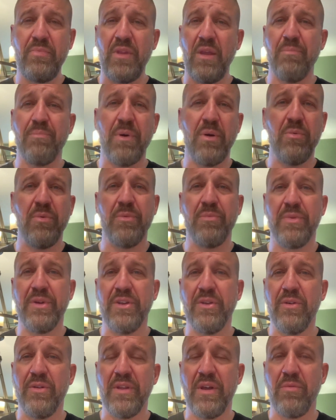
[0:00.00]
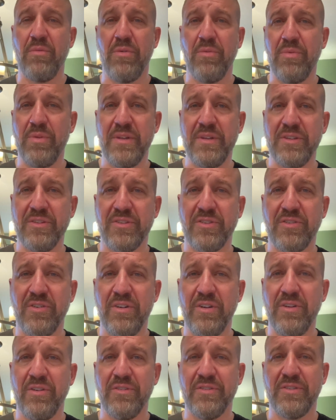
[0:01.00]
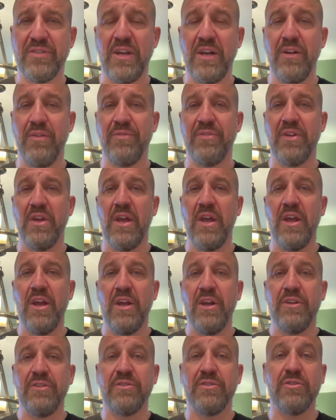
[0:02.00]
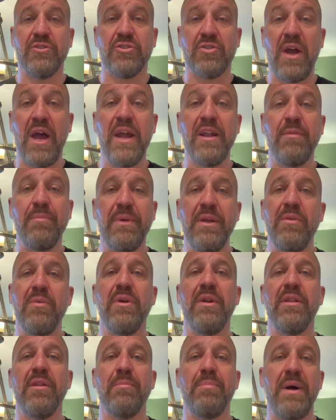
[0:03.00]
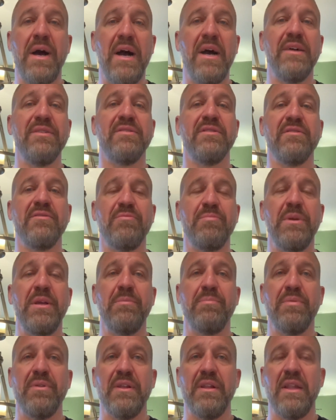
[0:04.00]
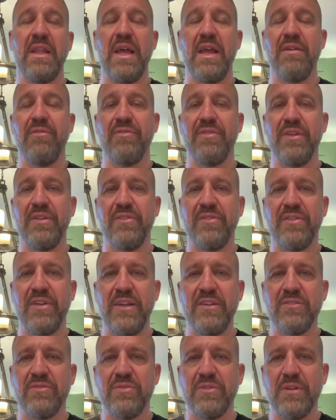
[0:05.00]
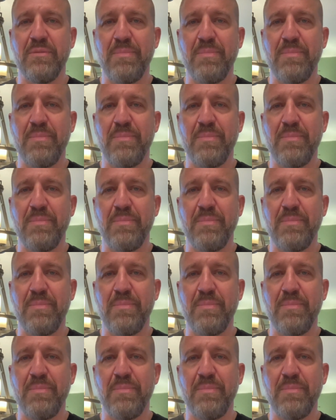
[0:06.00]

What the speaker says: But when we do that, we're really just hurting ourselves. So try to be one of the positive people in life that stays really